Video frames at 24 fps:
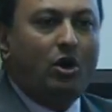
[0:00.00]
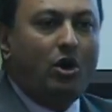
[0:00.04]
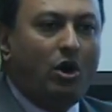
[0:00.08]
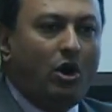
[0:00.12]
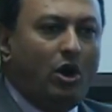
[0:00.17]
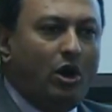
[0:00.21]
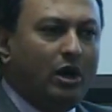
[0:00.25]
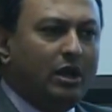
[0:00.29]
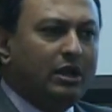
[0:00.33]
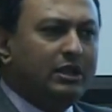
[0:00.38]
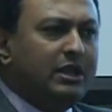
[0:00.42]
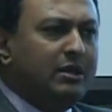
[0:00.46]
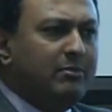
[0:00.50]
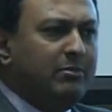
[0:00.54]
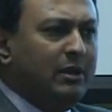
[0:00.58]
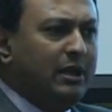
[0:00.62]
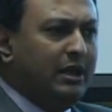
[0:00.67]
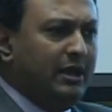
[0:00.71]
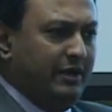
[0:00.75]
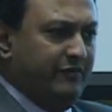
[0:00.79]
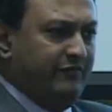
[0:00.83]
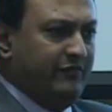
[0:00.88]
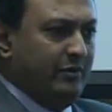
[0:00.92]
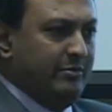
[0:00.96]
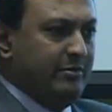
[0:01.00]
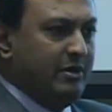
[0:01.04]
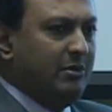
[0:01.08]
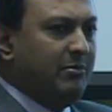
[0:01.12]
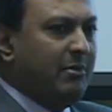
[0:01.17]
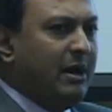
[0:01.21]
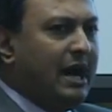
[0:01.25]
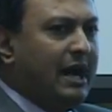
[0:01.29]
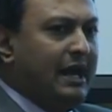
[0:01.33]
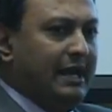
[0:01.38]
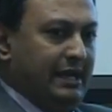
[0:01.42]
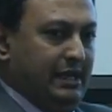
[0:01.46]
all the blood from your
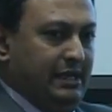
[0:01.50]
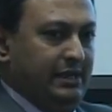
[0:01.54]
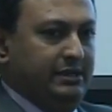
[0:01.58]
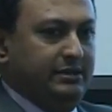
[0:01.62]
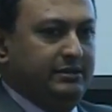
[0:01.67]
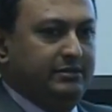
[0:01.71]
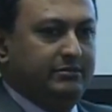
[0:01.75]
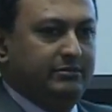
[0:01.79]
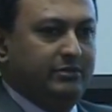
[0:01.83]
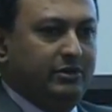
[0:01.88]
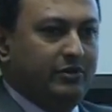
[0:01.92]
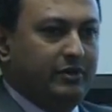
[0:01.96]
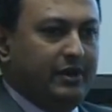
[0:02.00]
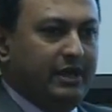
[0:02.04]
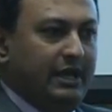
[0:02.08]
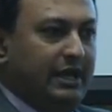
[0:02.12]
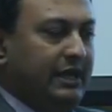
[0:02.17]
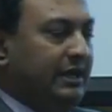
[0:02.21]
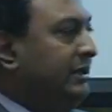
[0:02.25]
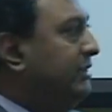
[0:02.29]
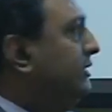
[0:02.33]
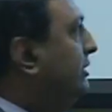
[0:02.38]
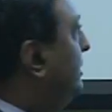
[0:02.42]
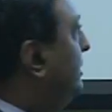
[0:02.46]
body, okay,